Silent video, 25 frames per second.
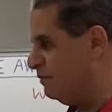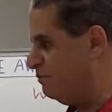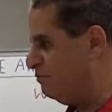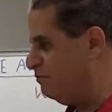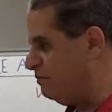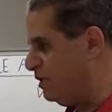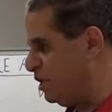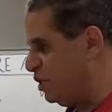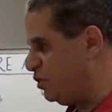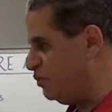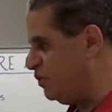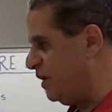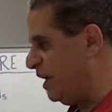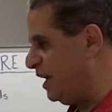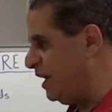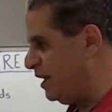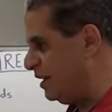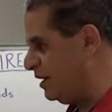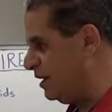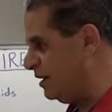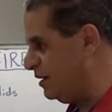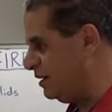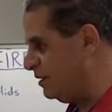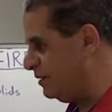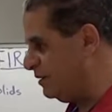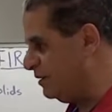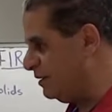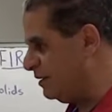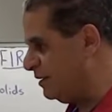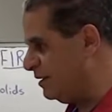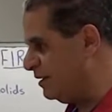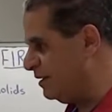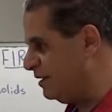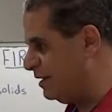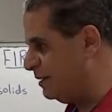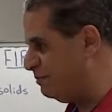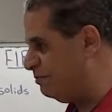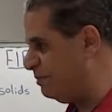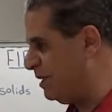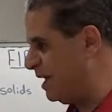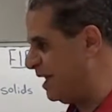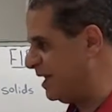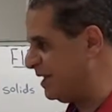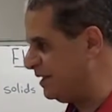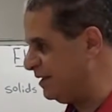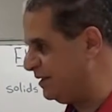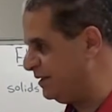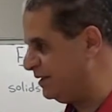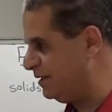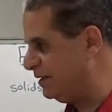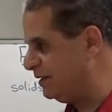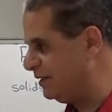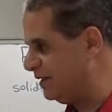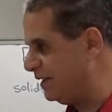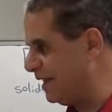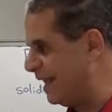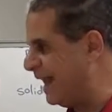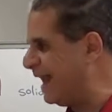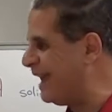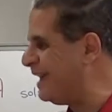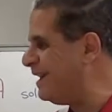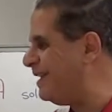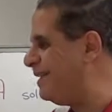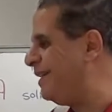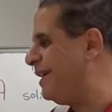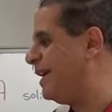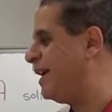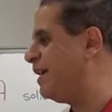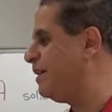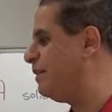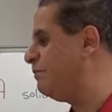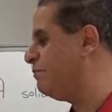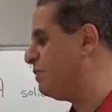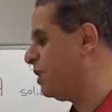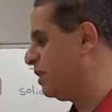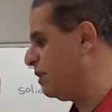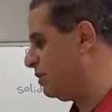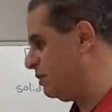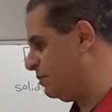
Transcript: between the plant and the animal.